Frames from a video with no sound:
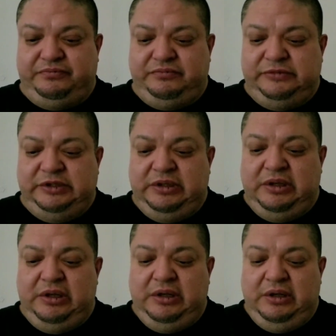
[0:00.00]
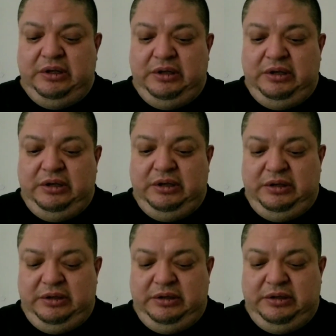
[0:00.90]

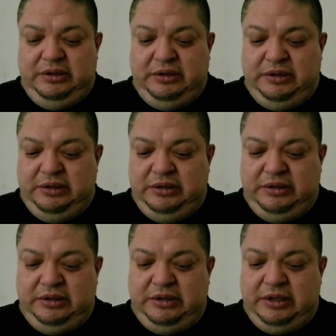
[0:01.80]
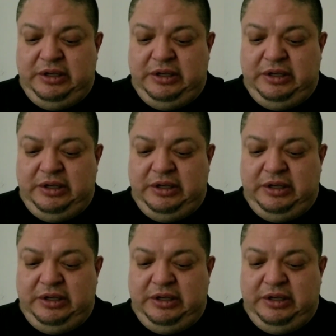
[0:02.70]
(no one is talking)